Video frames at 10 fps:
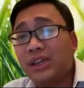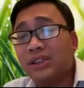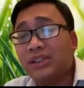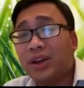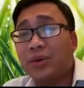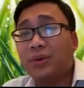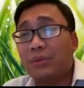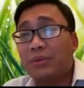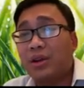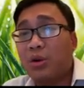So I'm
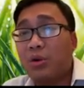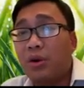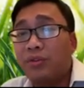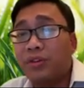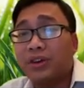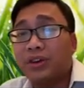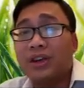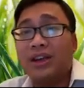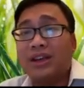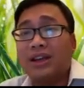going to go over
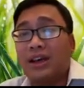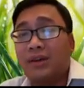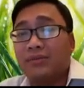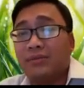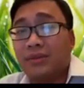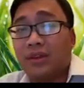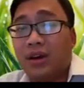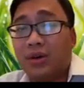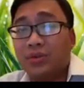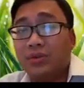the
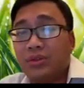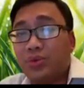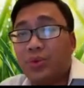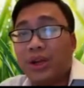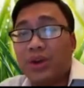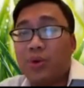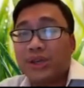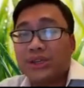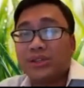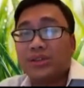whole 20
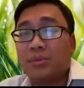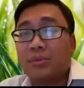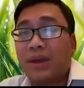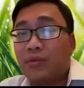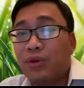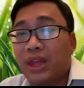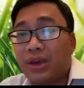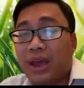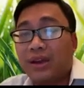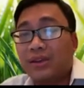questions on the math with that
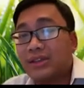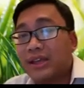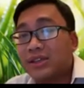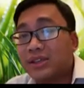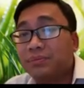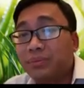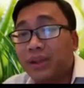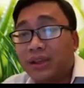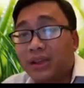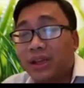category section.
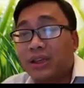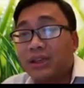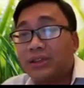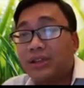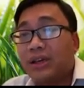And